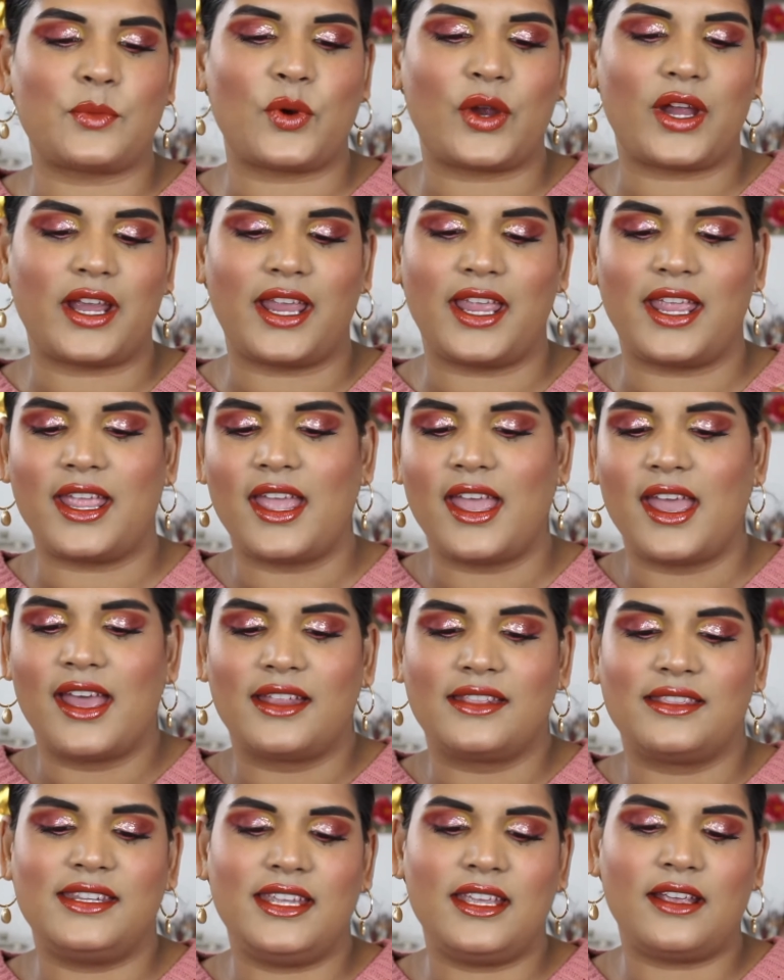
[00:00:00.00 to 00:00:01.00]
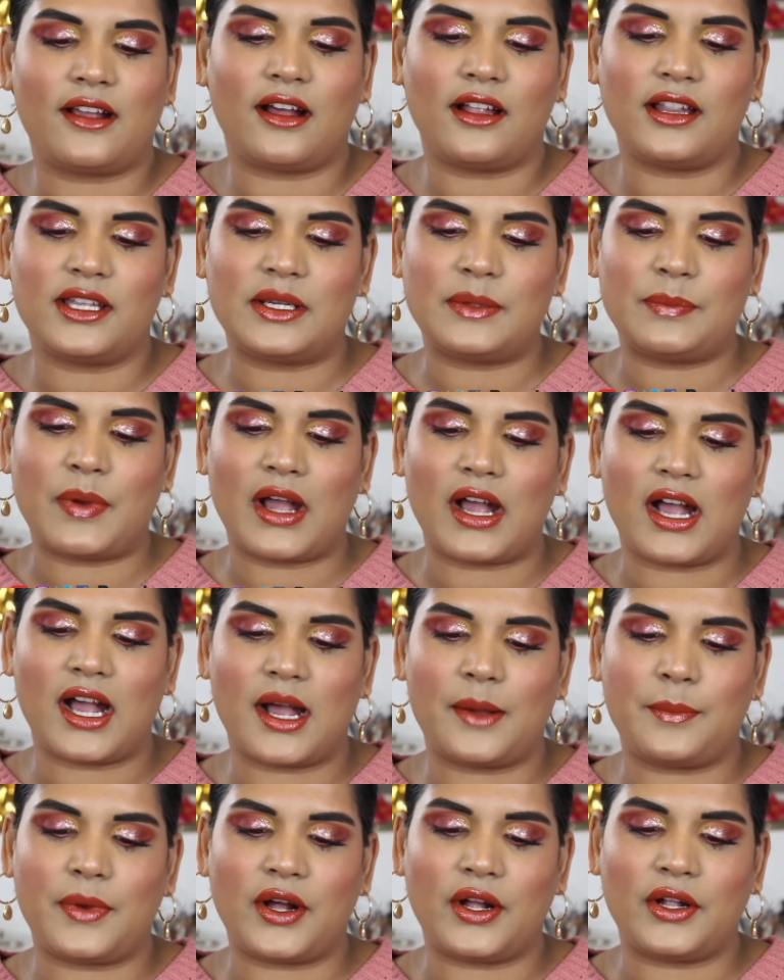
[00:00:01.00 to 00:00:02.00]
wearing the
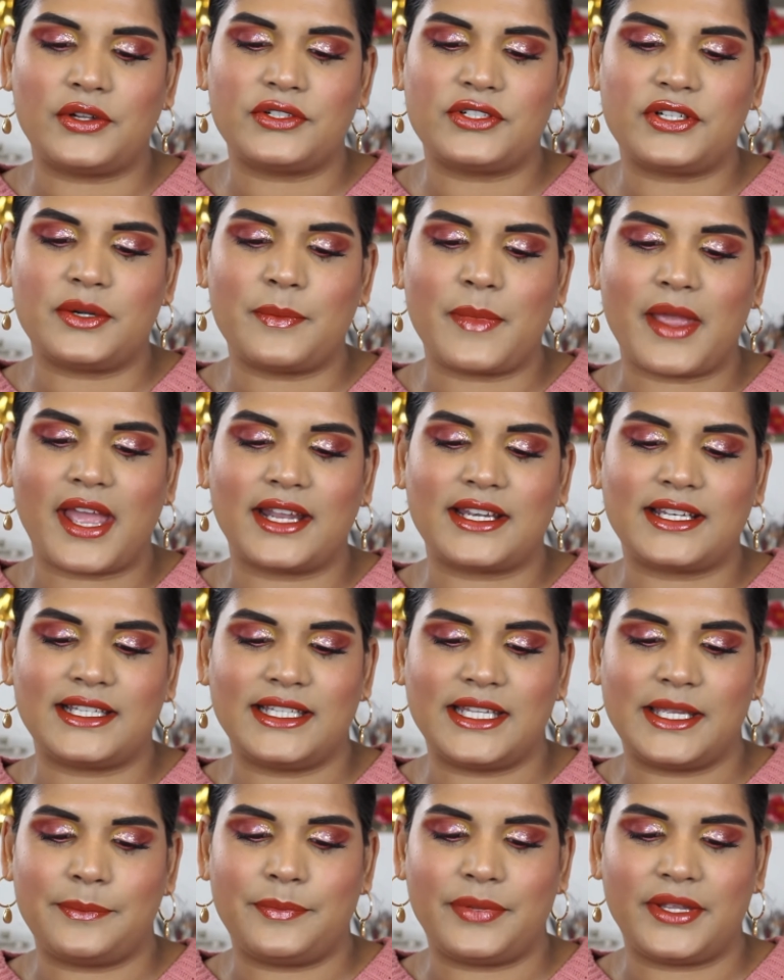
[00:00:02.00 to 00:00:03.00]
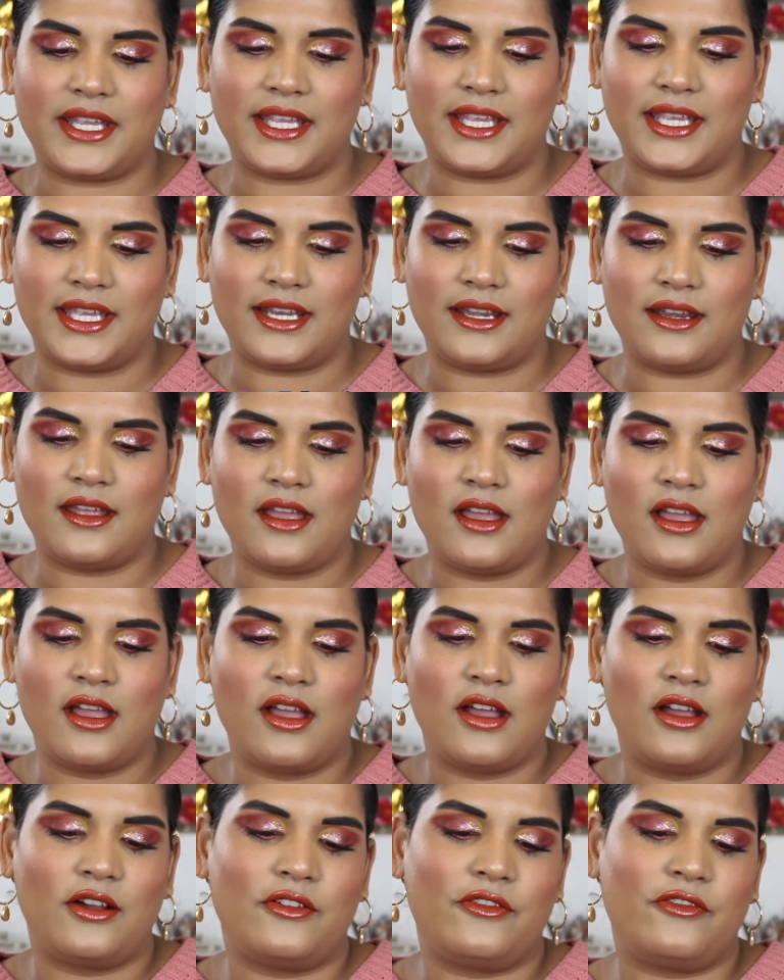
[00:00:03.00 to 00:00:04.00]
ColourPop Ultra Matte Lip in
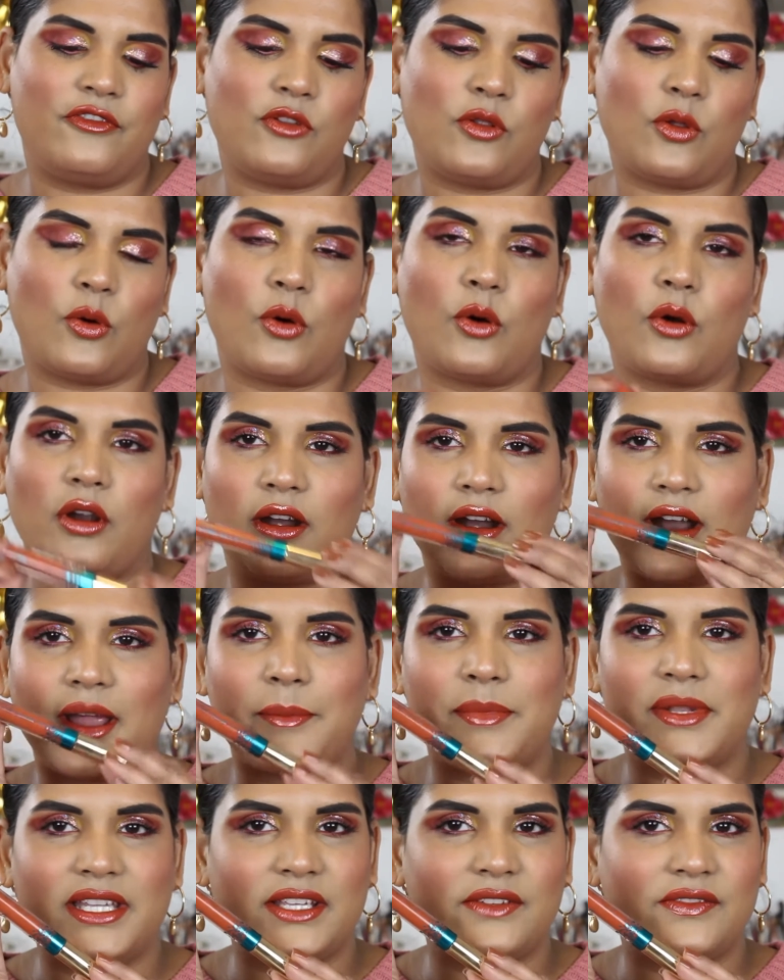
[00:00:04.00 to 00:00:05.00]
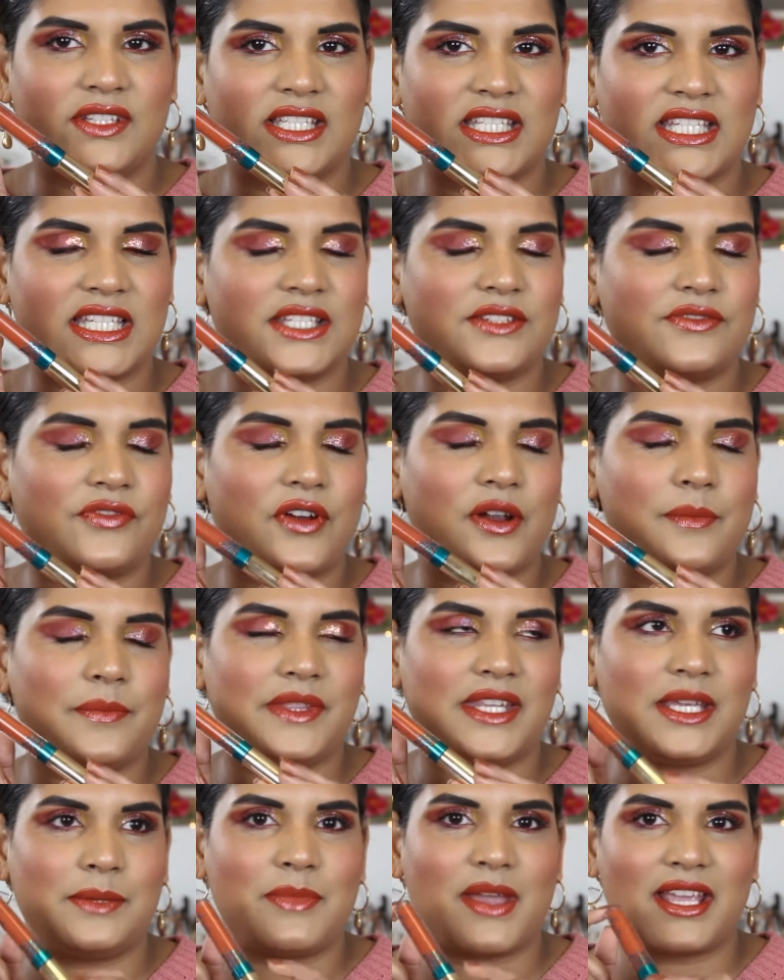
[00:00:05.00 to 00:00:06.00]
Floor. I believe this is from
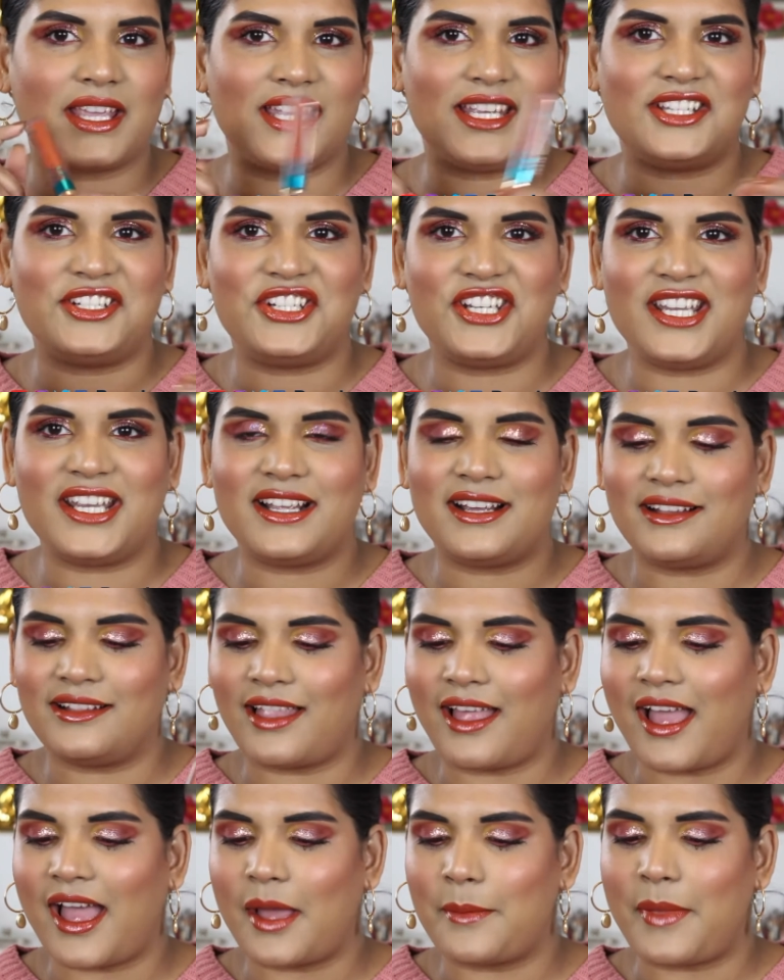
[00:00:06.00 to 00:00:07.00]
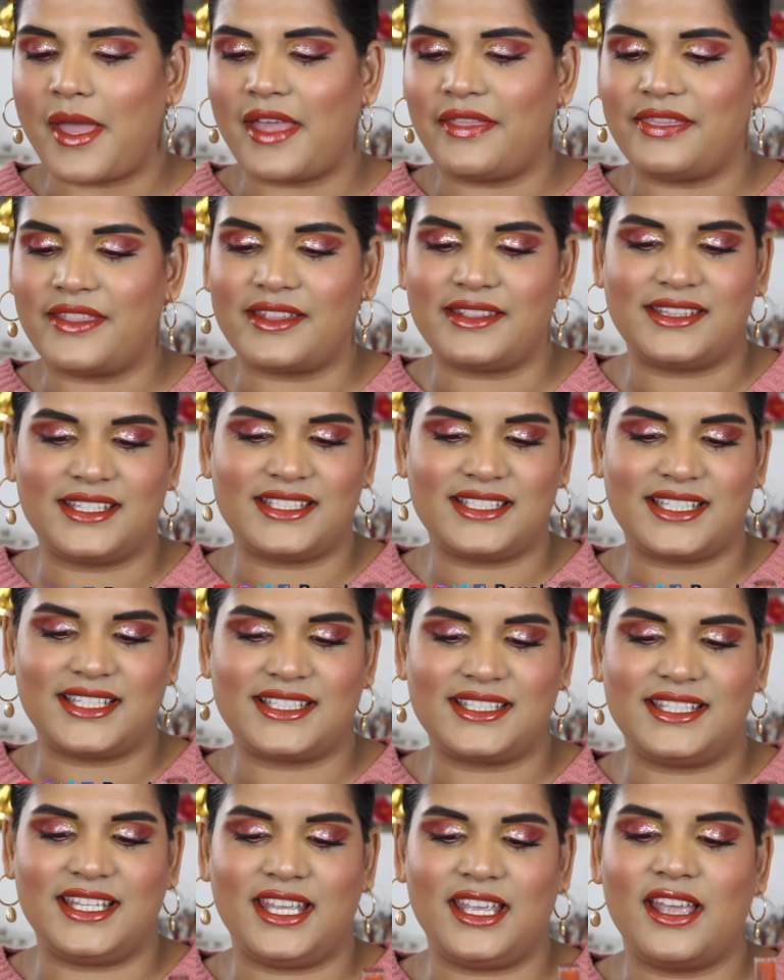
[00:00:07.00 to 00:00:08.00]
the Becky G collab, and then this
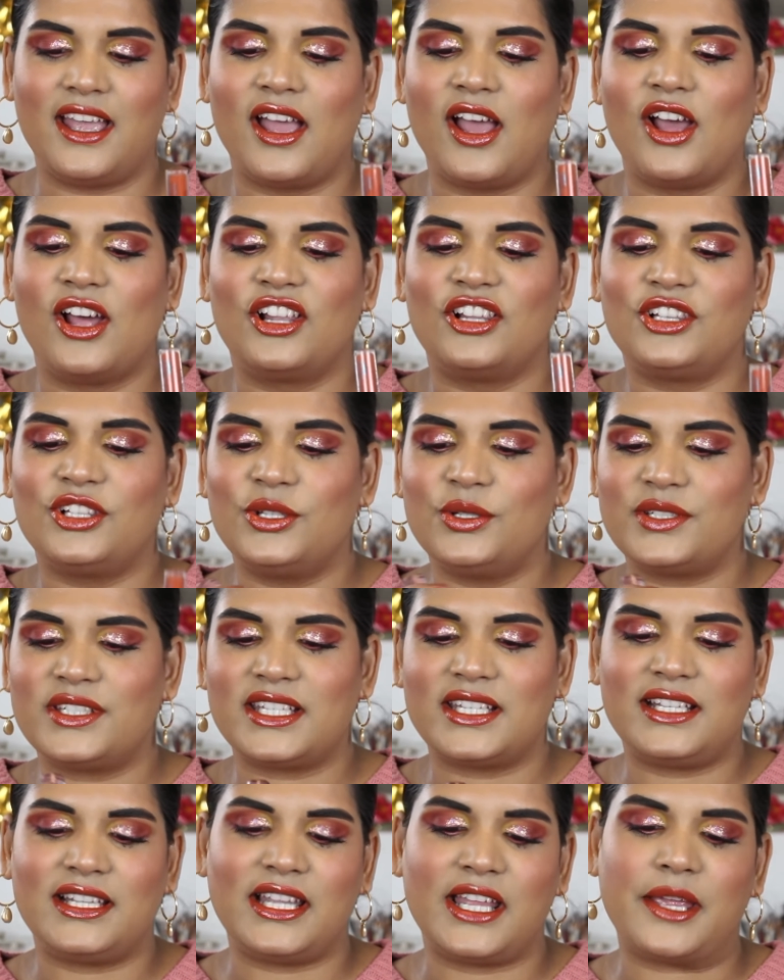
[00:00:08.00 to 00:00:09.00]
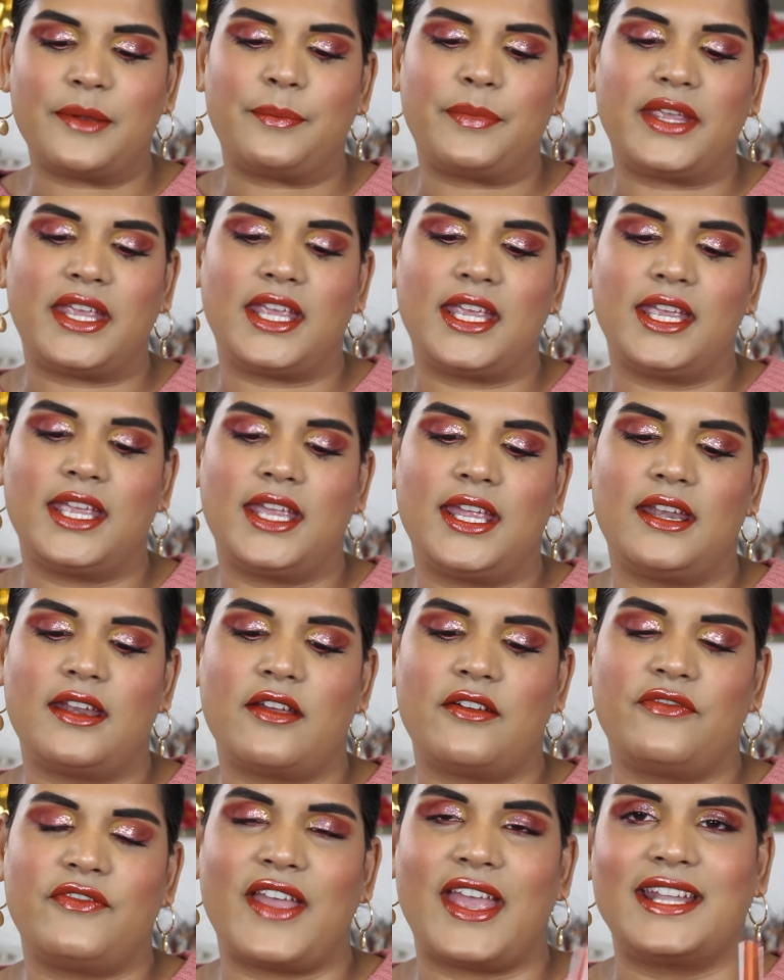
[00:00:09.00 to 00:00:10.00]
is the Lucid Lip in
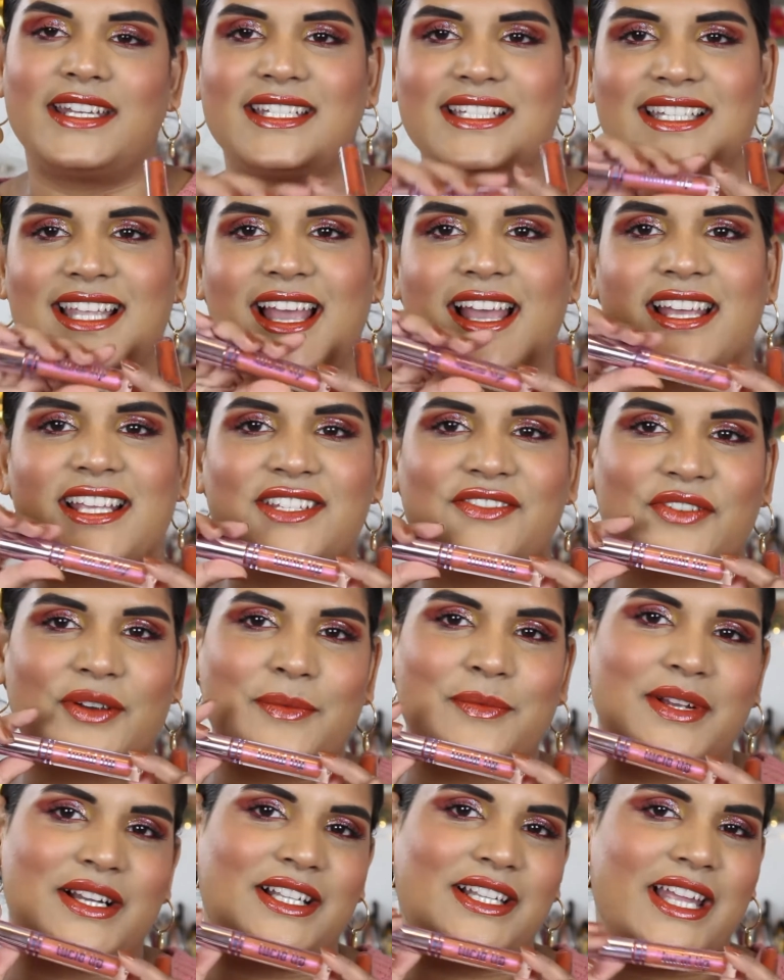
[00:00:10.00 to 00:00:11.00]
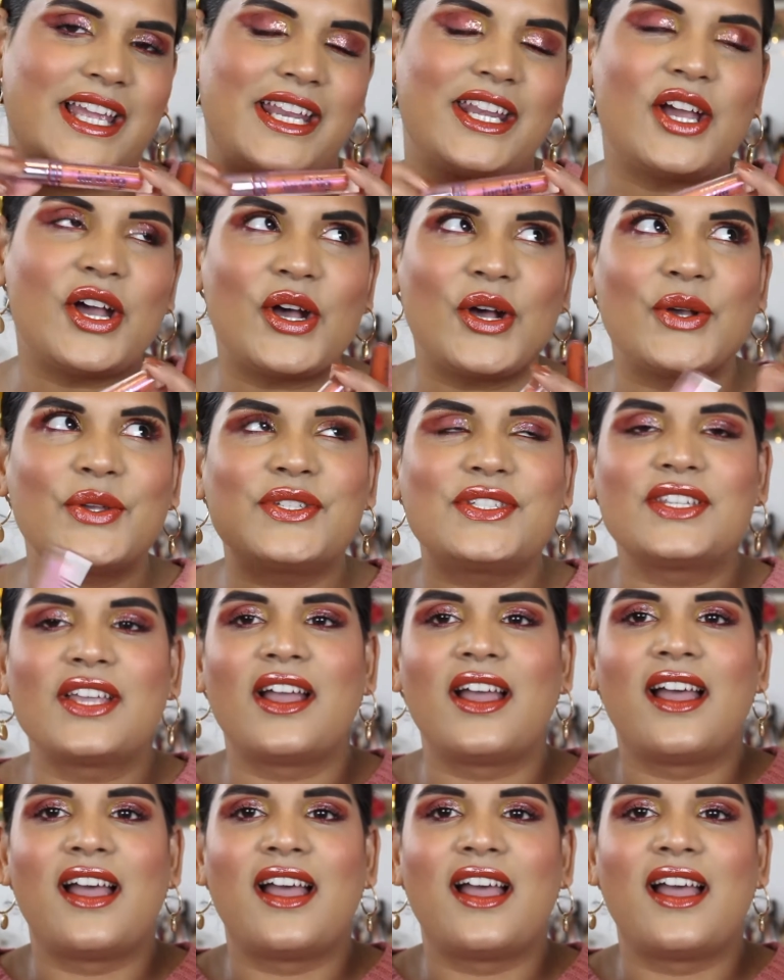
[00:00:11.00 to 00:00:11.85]
Fantasize from Kaleidos.